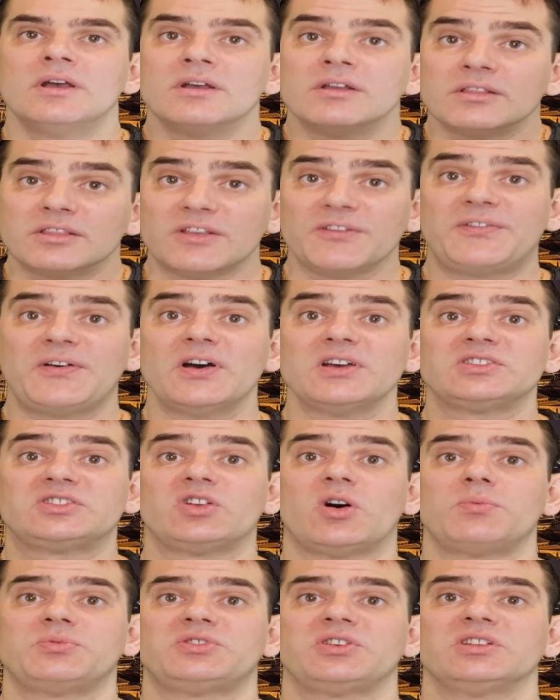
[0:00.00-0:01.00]
The first
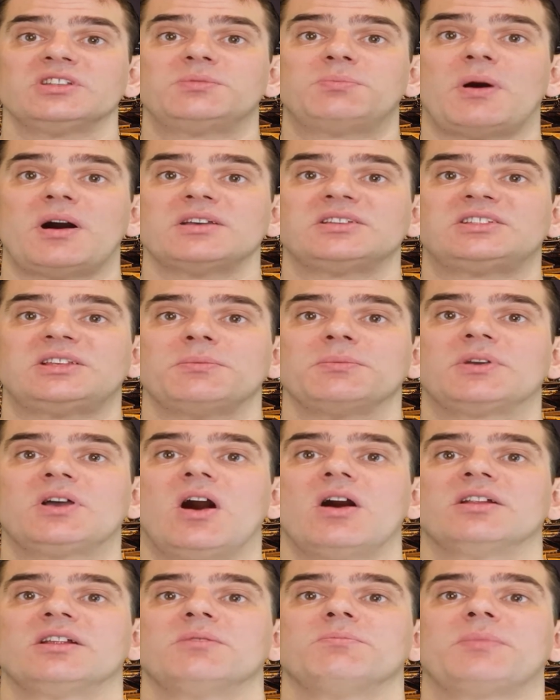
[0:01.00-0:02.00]
option is to buy a SIM
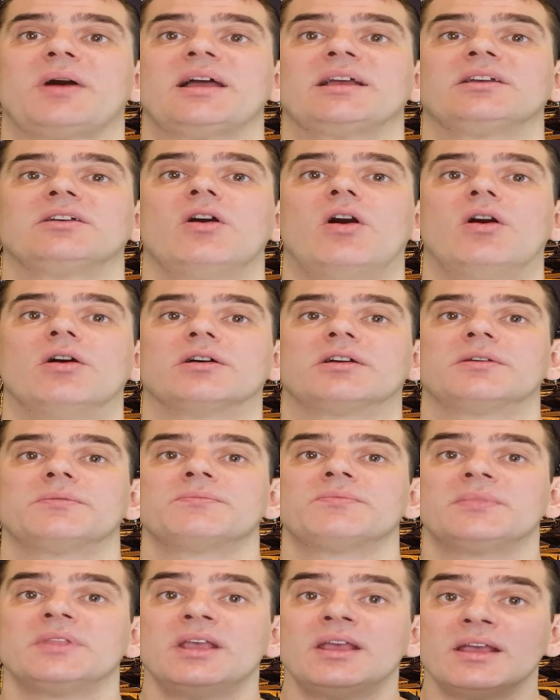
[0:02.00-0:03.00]
card in Bangkok.
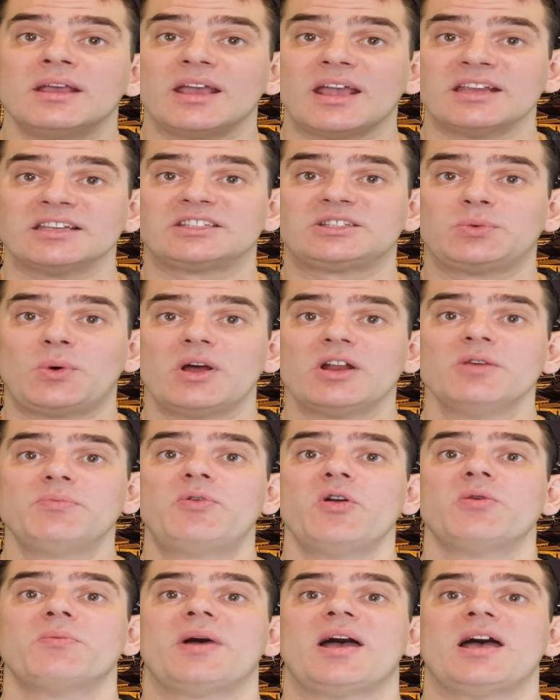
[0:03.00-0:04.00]
In
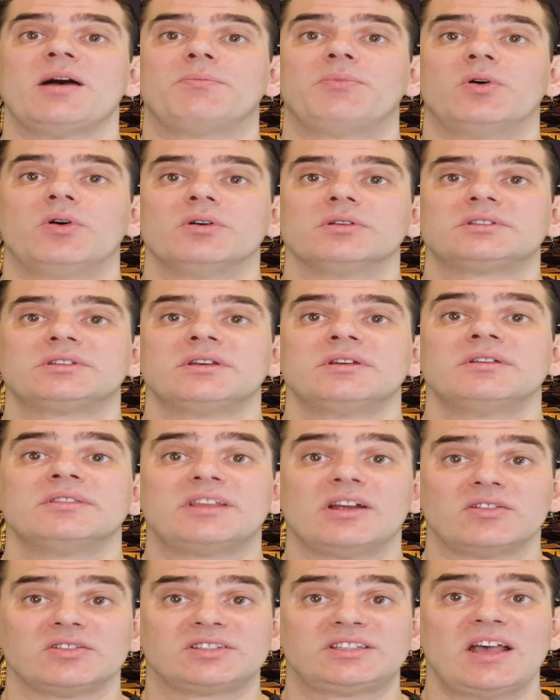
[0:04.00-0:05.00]
Suvarnabhumi Airport,
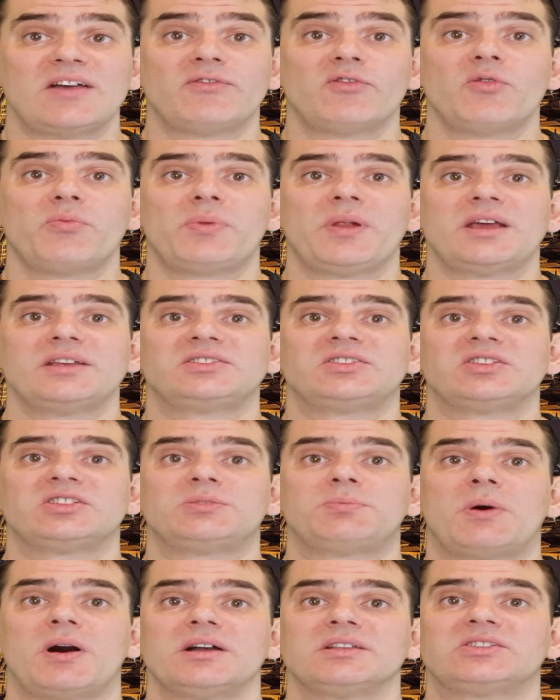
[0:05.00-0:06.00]
there are several places
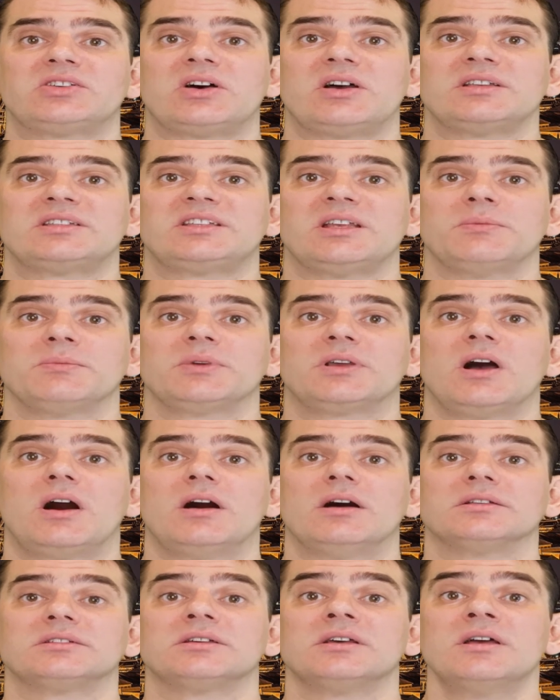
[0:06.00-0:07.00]
to buy a Thai SIM
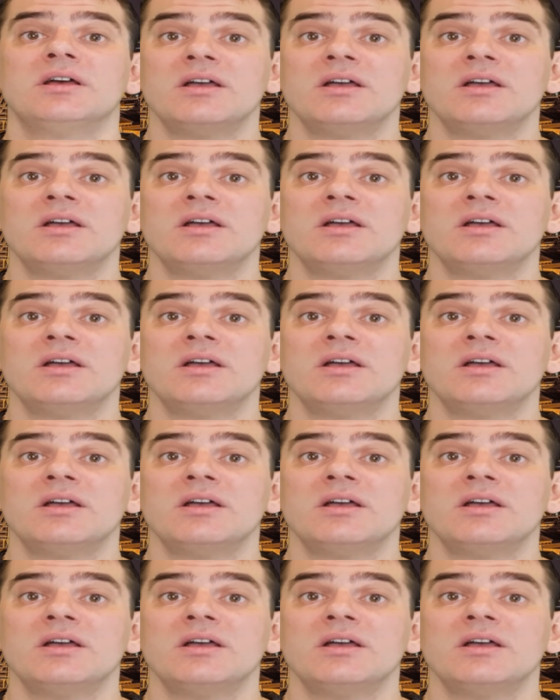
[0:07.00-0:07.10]
card.